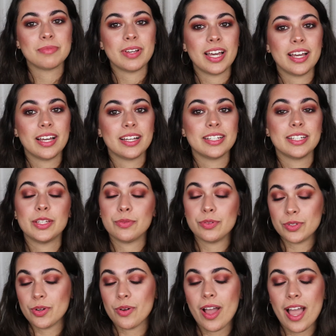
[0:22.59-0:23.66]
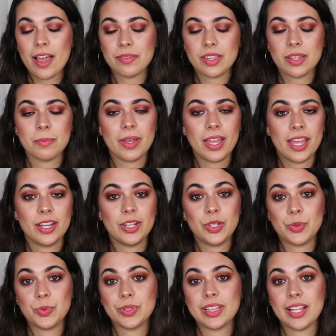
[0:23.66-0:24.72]
But if you don't have them and
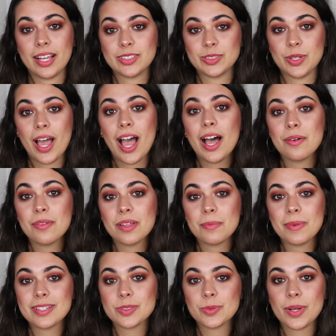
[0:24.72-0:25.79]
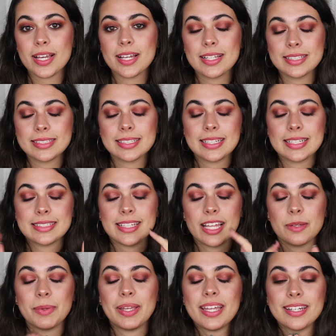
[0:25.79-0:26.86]
you would like to have them as well,
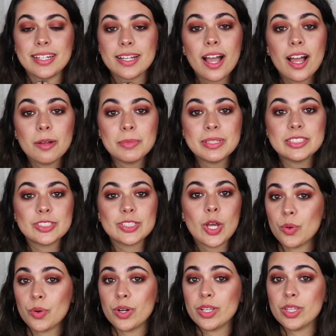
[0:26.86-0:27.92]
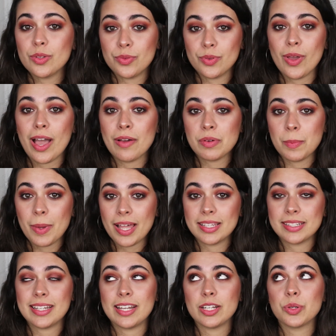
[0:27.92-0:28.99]
tell me in the comments. Or if you have a
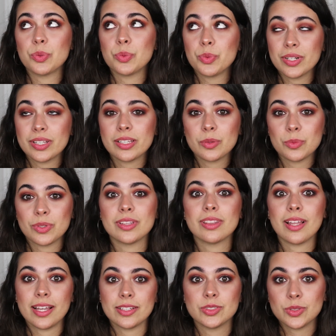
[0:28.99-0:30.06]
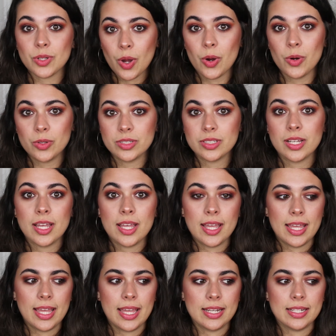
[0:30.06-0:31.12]
palette that you really would like to own
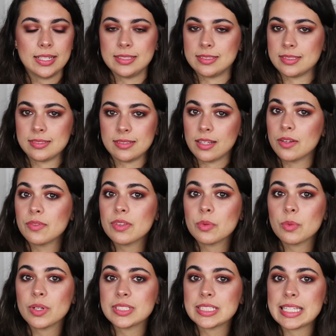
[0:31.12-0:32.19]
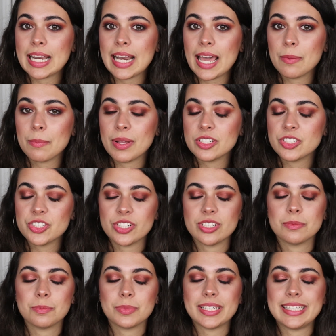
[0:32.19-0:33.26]
and it's none of the ones that I
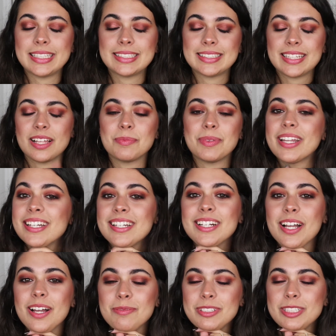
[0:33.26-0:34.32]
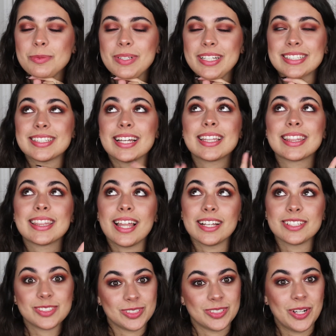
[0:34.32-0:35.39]
mentioned, please tell me in the comments because I'd
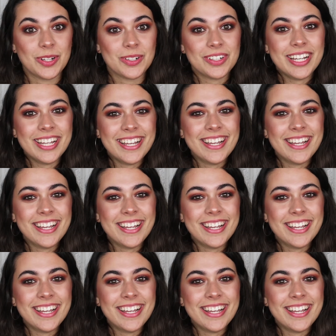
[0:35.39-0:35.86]
like to know.